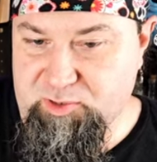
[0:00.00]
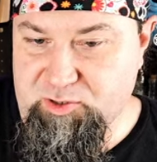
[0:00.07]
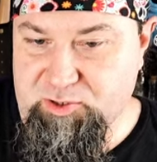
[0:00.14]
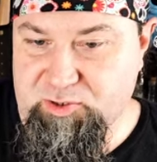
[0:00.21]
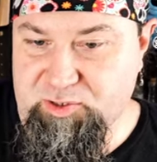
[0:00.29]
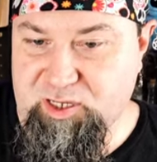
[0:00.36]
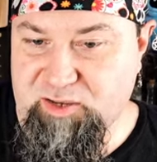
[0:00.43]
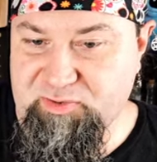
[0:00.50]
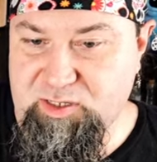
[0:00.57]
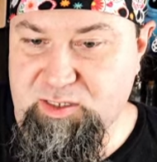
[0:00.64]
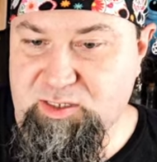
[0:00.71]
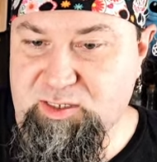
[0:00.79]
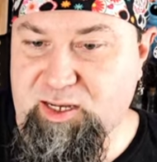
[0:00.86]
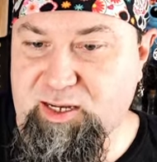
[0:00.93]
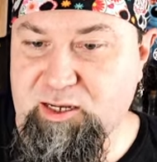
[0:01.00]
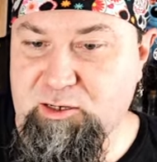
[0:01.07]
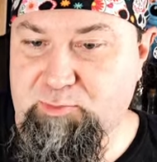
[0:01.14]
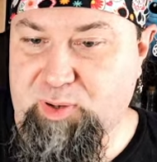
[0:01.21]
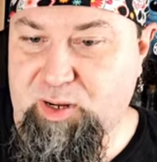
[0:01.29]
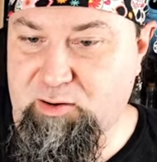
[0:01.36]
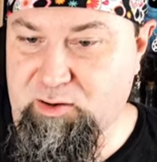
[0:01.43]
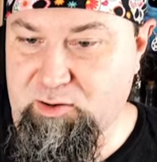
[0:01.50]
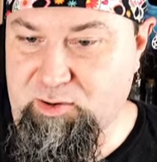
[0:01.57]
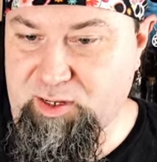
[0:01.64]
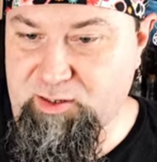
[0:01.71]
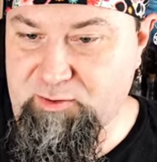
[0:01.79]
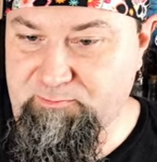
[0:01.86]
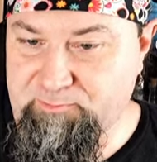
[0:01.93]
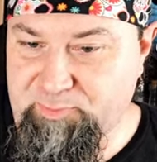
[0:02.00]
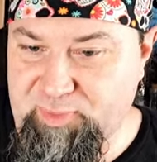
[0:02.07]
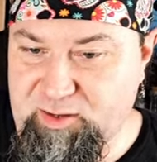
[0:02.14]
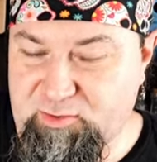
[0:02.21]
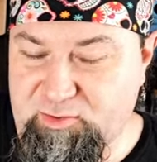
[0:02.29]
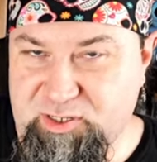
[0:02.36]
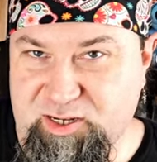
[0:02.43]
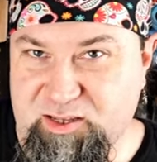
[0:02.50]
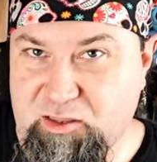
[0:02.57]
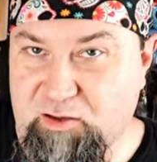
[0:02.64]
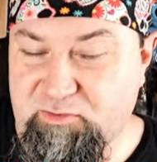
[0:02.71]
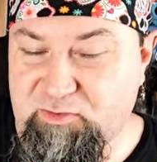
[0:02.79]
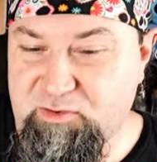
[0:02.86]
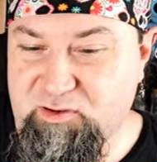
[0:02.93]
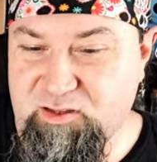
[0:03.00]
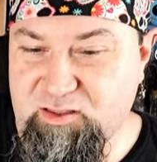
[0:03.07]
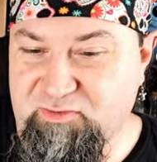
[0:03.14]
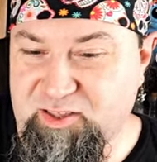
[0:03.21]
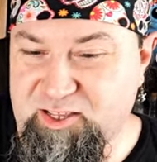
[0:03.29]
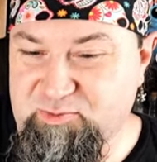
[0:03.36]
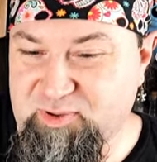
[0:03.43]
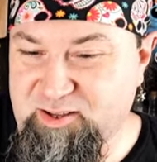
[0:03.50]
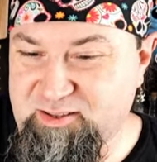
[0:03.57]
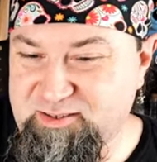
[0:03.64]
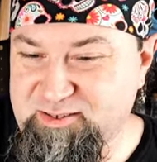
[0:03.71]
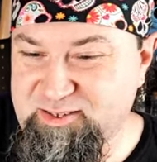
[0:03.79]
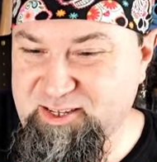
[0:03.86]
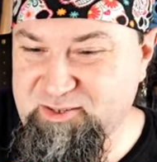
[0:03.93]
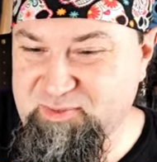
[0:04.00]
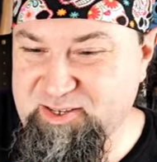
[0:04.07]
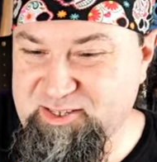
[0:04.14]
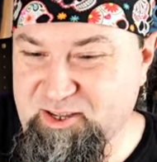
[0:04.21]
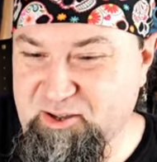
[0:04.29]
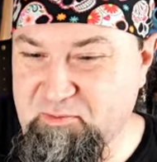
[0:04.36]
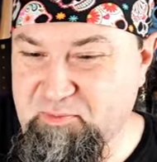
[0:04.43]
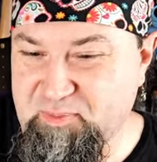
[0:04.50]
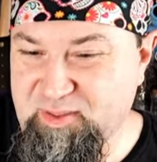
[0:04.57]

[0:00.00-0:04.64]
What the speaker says: Sorcerer's gifts, second, paranoia, which I love. I love that spell. It's messed up.